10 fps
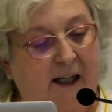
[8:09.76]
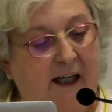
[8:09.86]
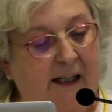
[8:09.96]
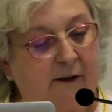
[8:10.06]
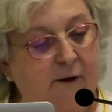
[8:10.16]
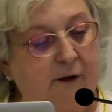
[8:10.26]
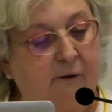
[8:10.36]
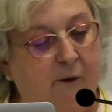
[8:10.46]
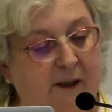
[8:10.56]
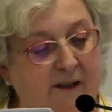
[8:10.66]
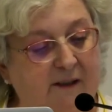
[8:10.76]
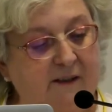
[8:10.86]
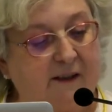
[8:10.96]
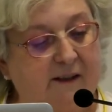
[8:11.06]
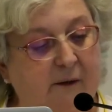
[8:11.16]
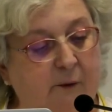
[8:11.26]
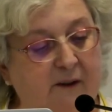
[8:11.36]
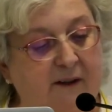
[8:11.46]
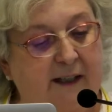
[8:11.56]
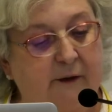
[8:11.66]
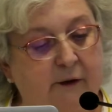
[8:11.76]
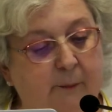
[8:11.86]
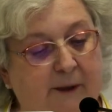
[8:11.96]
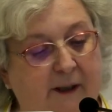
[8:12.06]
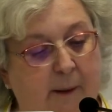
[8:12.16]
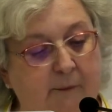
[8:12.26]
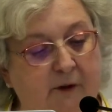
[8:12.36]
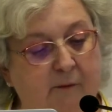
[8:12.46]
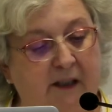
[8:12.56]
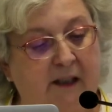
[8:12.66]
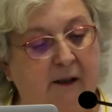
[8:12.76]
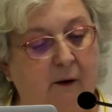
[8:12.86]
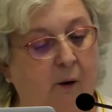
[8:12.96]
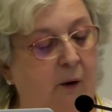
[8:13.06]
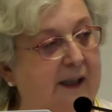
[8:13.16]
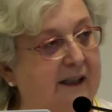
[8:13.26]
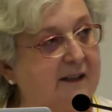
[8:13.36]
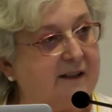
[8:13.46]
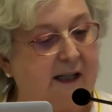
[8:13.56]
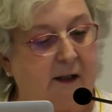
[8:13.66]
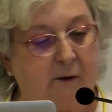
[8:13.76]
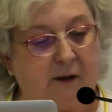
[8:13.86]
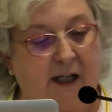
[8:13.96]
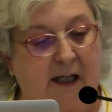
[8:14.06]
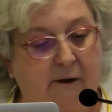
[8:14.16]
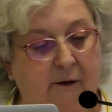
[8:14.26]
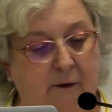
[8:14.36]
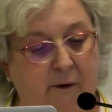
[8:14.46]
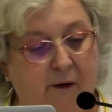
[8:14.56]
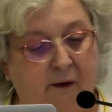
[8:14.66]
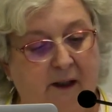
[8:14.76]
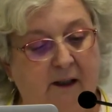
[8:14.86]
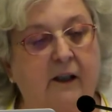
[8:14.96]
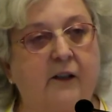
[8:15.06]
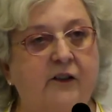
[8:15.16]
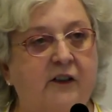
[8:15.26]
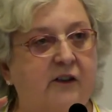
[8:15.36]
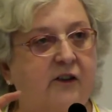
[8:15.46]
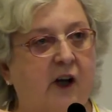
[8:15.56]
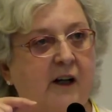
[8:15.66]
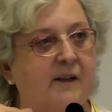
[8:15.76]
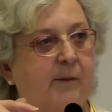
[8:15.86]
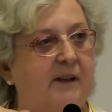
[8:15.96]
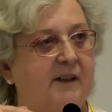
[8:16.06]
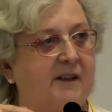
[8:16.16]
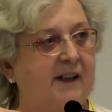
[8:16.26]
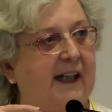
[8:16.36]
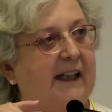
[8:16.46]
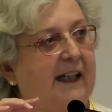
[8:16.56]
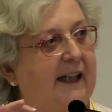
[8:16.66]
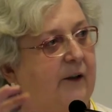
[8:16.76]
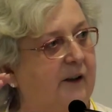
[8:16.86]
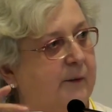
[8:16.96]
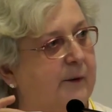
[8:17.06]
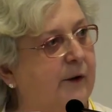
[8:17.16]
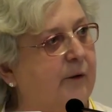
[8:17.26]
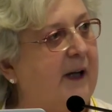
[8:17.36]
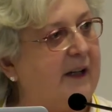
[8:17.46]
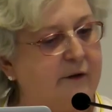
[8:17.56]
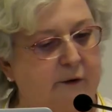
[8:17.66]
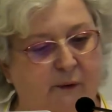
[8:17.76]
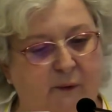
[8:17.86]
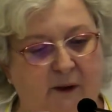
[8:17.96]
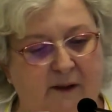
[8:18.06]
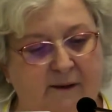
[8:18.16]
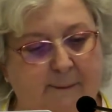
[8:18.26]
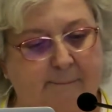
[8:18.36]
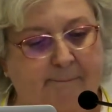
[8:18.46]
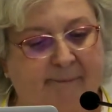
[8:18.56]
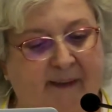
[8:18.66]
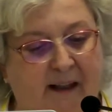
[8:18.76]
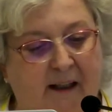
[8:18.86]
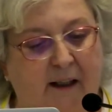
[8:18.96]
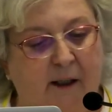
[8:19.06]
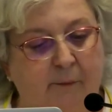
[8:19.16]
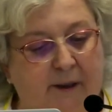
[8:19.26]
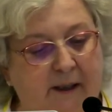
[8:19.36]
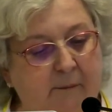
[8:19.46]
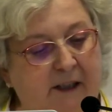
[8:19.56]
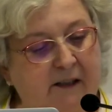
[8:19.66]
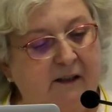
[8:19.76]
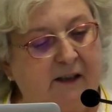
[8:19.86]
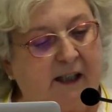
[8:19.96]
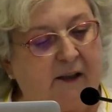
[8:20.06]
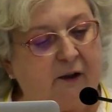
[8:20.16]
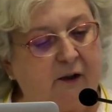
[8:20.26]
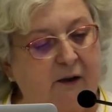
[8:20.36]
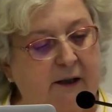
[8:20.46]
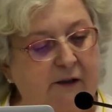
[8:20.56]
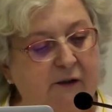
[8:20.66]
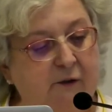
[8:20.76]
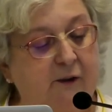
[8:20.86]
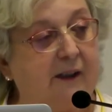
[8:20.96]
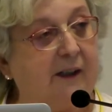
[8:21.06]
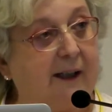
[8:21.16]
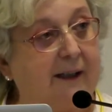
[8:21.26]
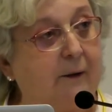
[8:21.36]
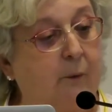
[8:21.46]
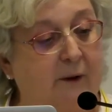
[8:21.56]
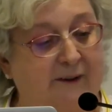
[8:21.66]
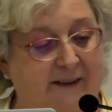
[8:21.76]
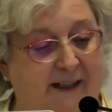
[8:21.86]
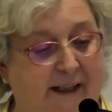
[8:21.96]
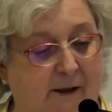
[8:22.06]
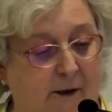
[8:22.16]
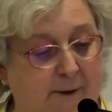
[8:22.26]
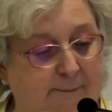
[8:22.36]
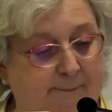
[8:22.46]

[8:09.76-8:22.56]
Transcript: I heard a voice that was later to become to me the holiest sound on earth." She talks about this again later. This was her master's voice. "Bidding me to take courage, for the light was near.